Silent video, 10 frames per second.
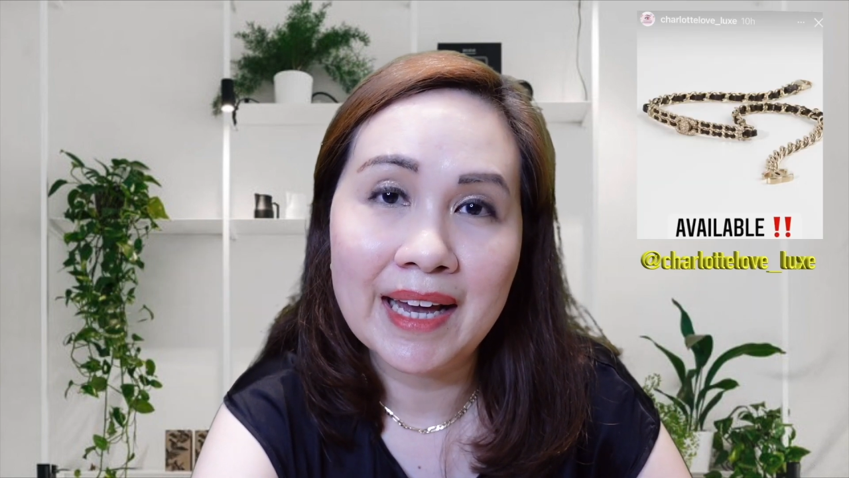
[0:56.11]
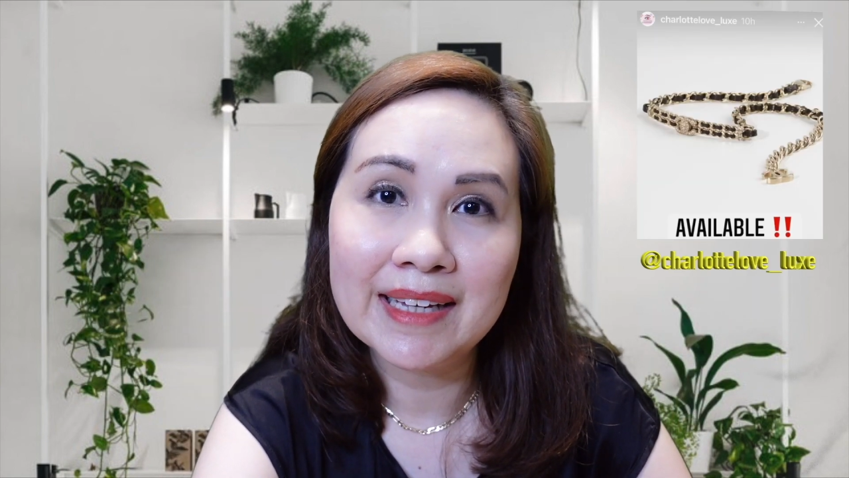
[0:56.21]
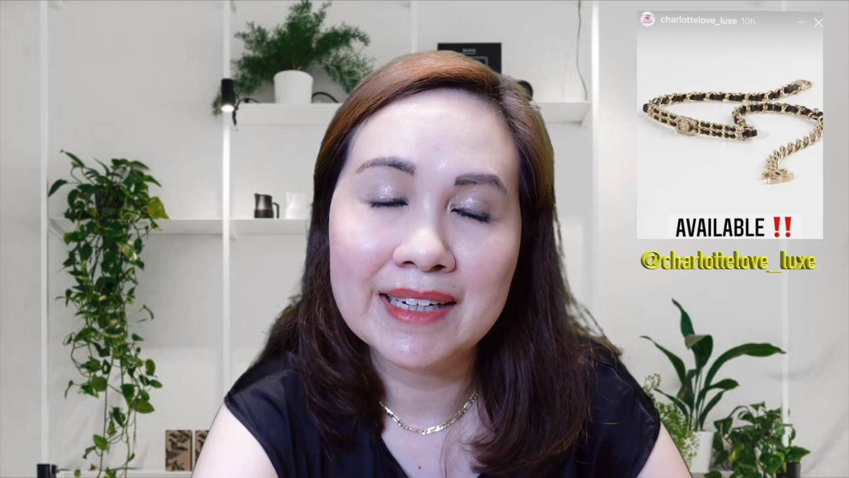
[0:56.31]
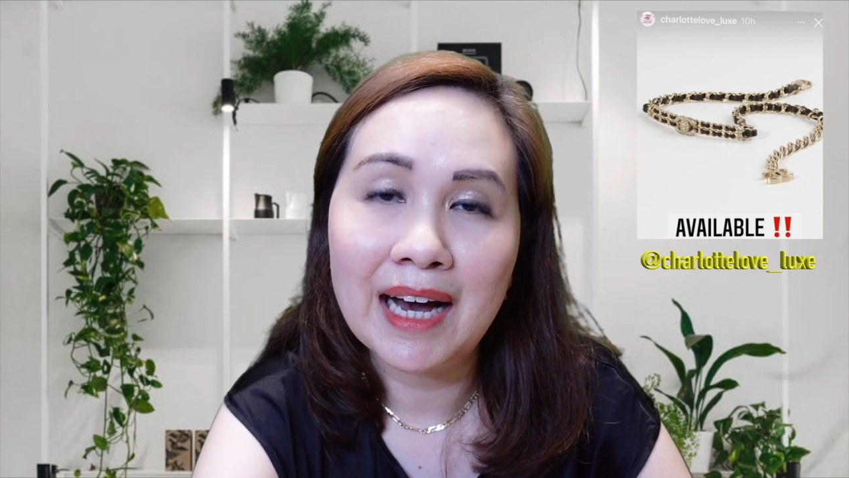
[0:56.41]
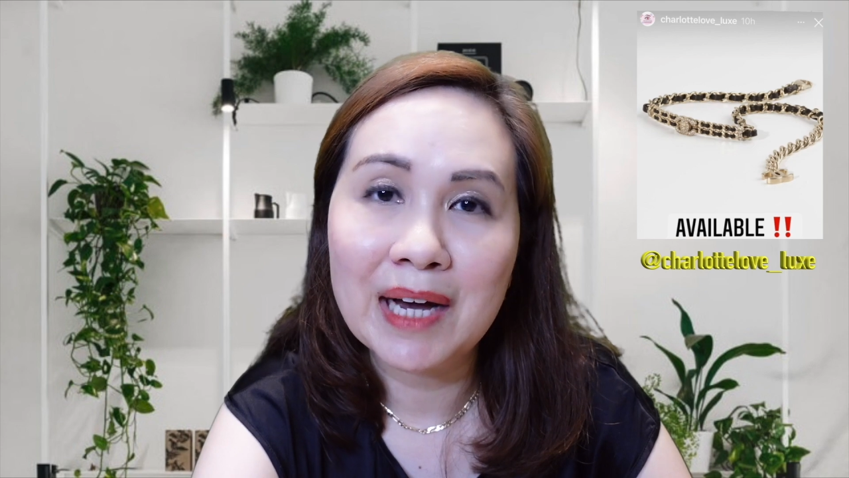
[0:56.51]

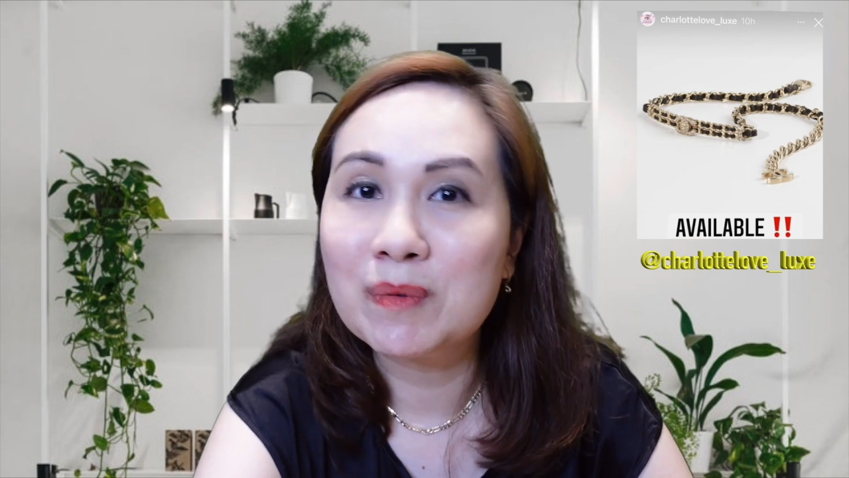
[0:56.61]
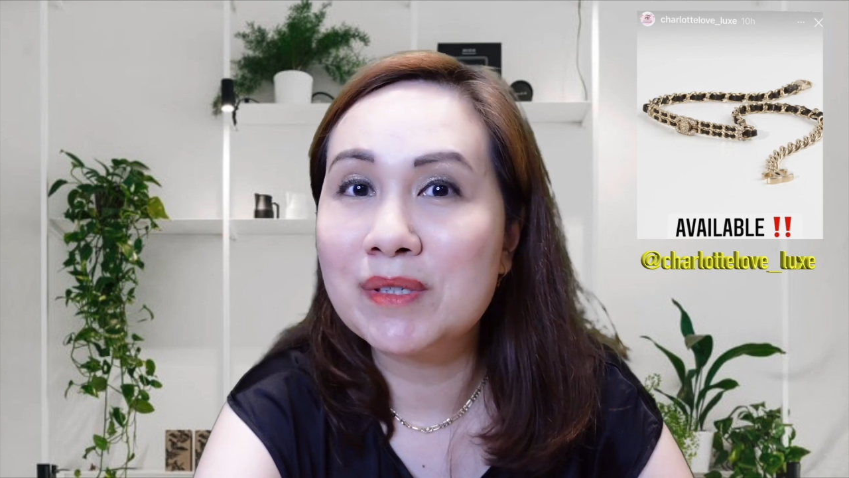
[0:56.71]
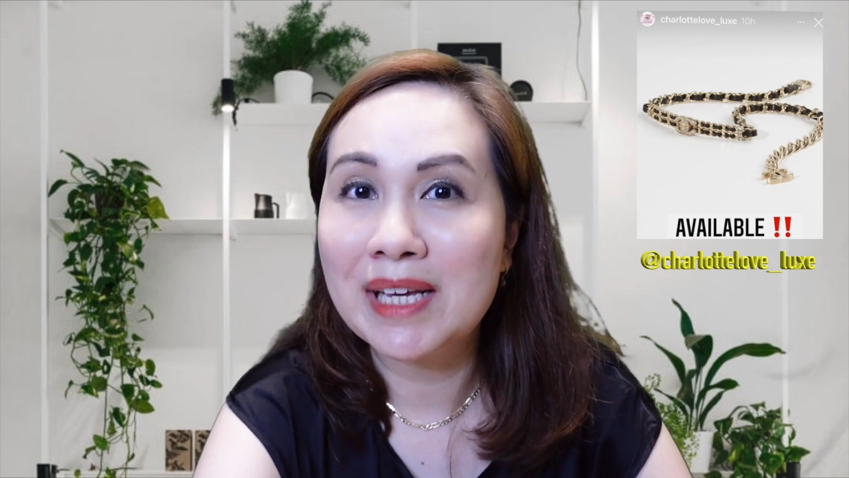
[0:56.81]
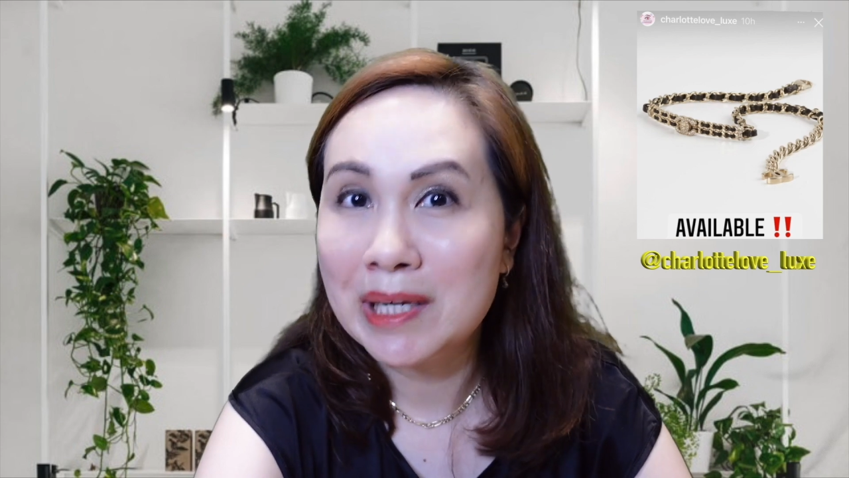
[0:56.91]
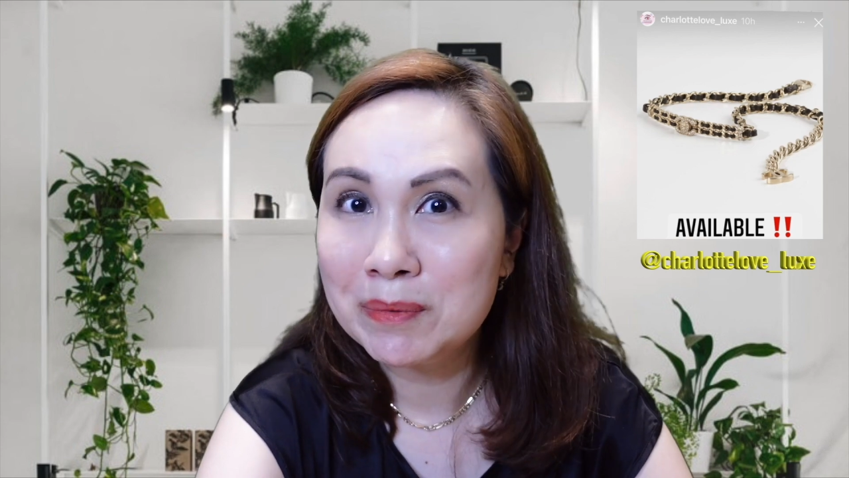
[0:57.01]
and I
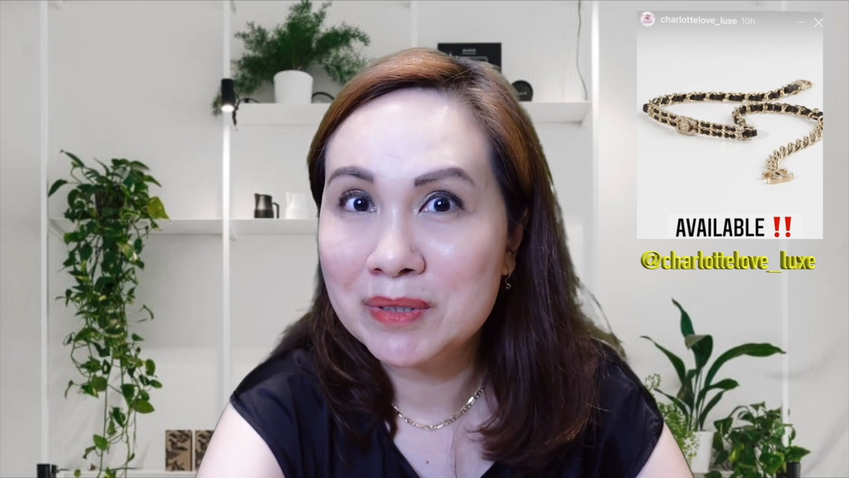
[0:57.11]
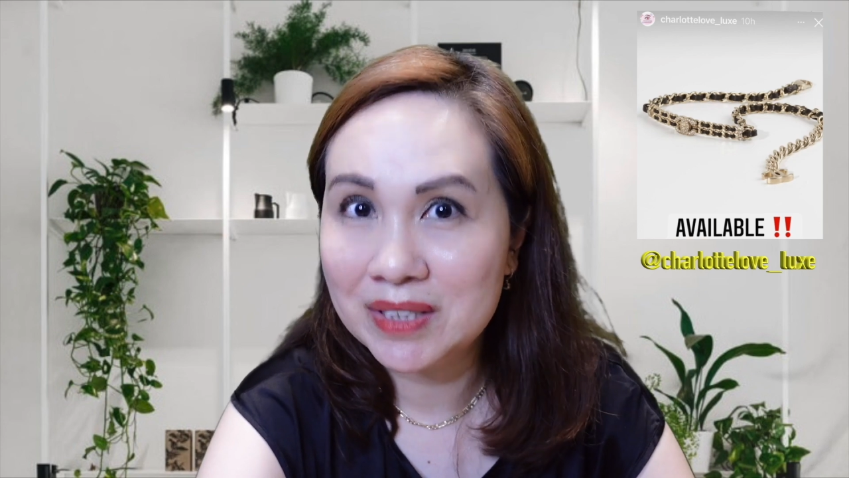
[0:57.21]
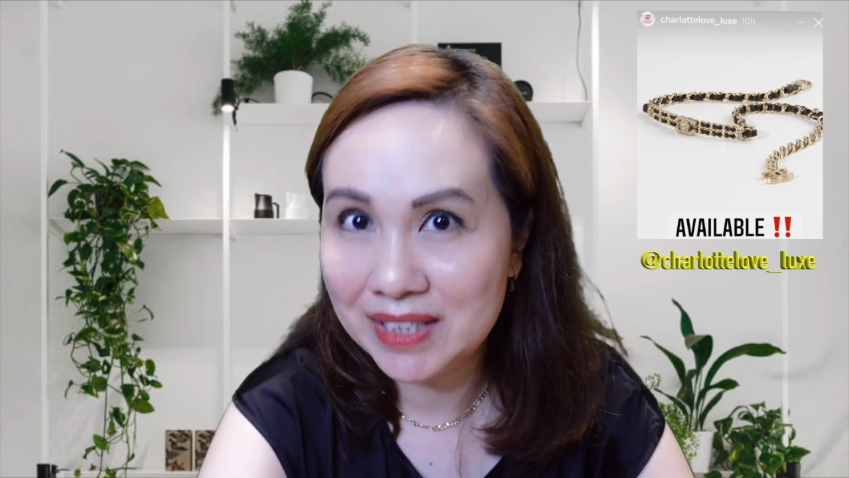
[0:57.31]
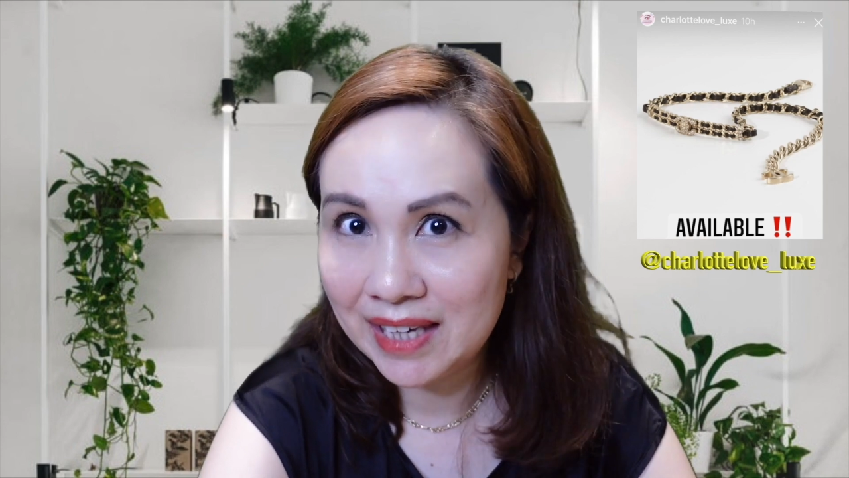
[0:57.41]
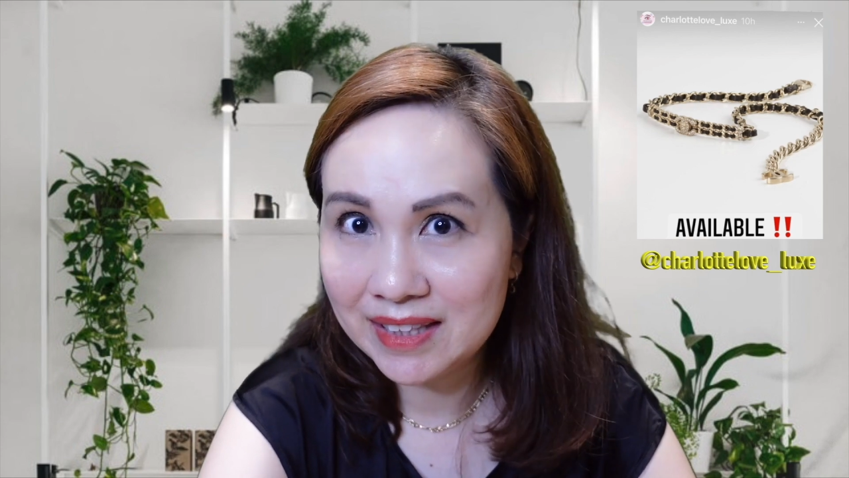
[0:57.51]
was able
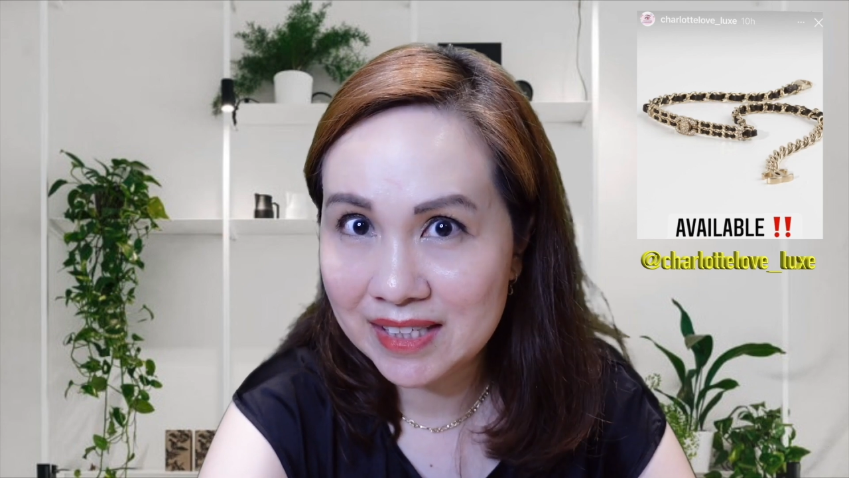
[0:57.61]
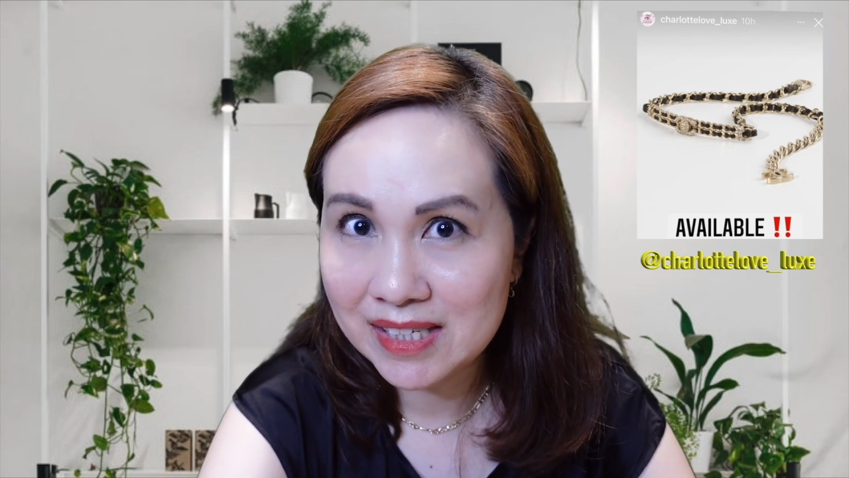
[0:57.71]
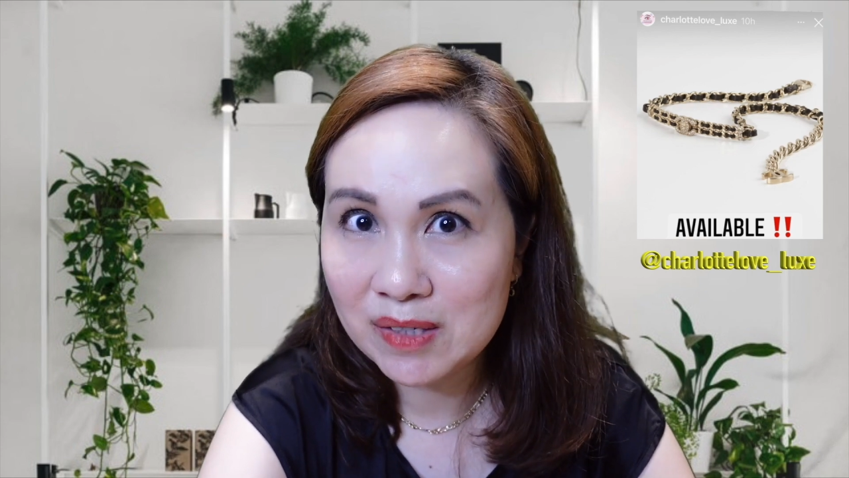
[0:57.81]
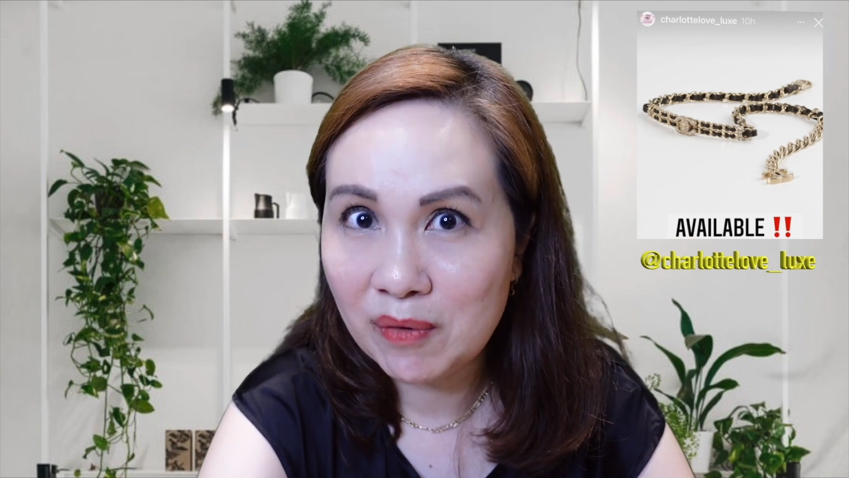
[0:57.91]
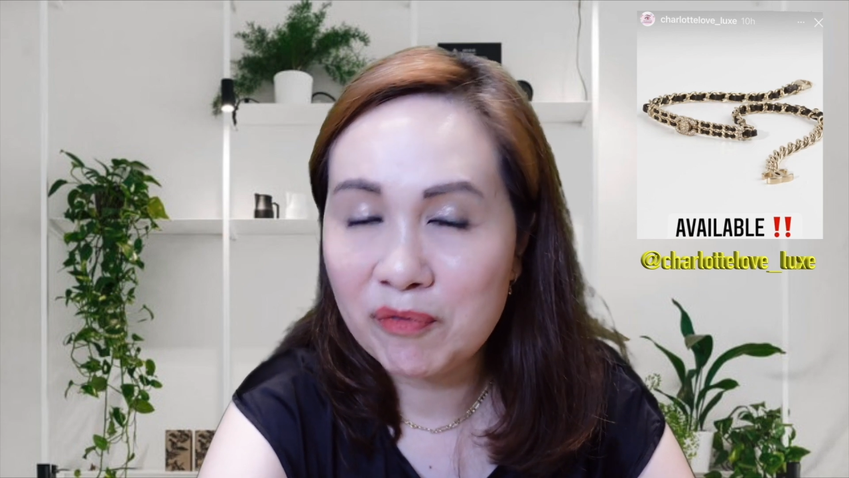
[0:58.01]
to get this